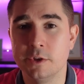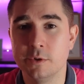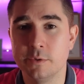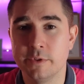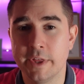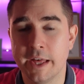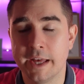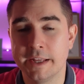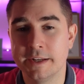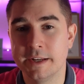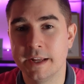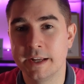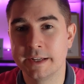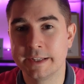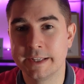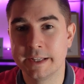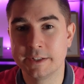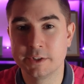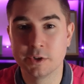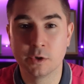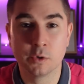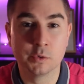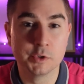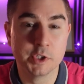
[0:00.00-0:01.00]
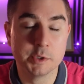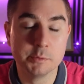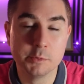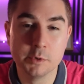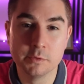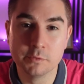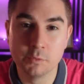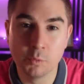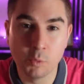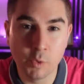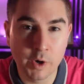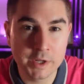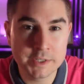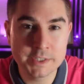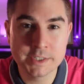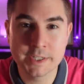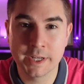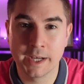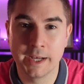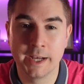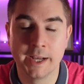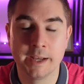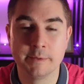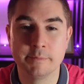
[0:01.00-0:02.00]
You then get to only move one
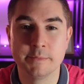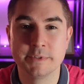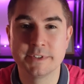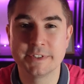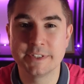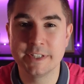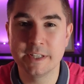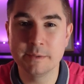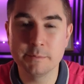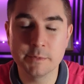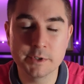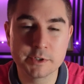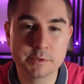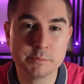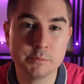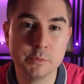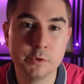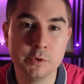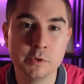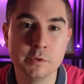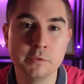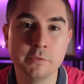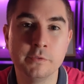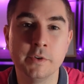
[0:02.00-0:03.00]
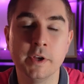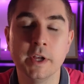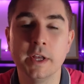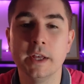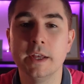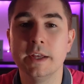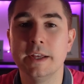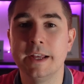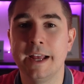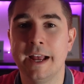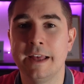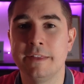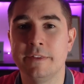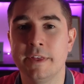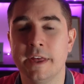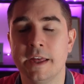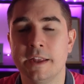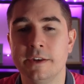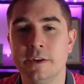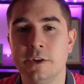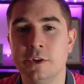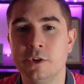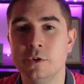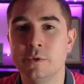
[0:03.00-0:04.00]
time, seamless move, and
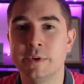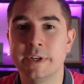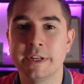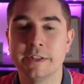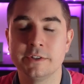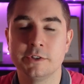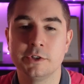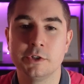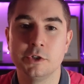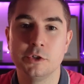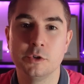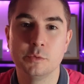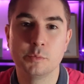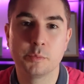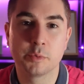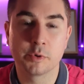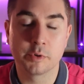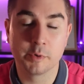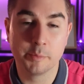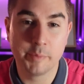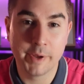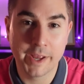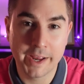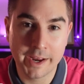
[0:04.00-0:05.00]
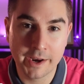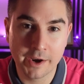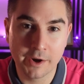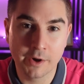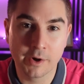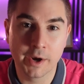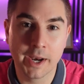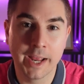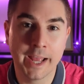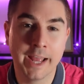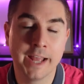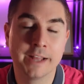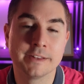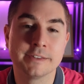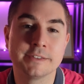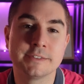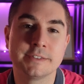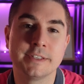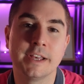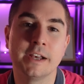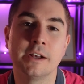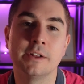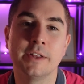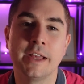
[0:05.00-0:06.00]
then you get to prepare and
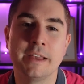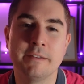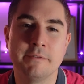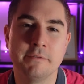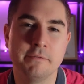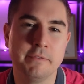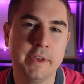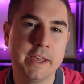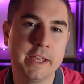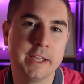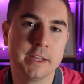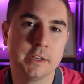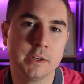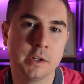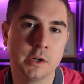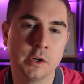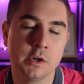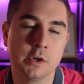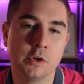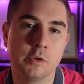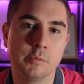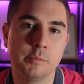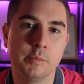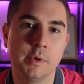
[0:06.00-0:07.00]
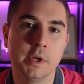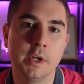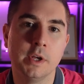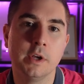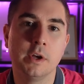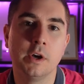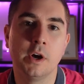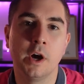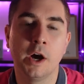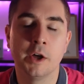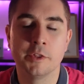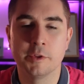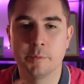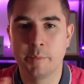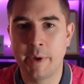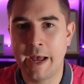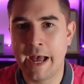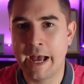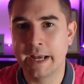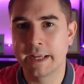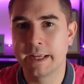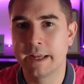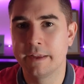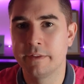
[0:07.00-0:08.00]
sell a vacant home on the
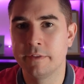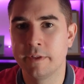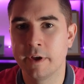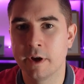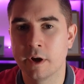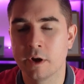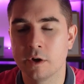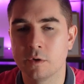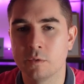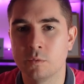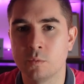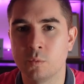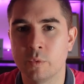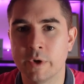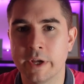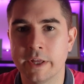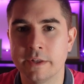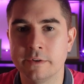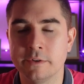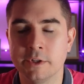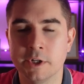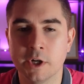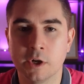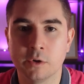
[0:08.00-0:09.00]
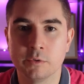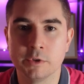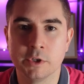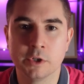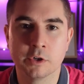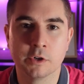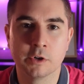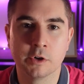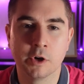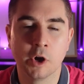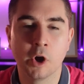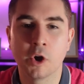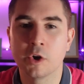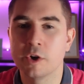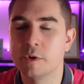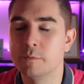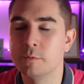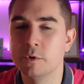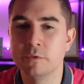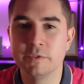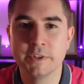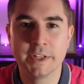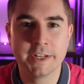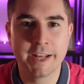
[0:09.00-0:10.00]
back end there when, you know, you're already
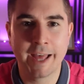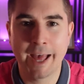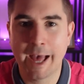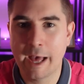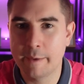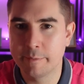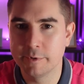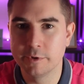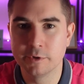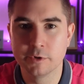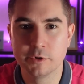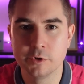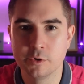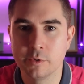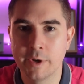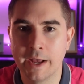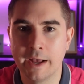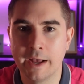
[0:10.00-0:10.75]
moved in, happy in your new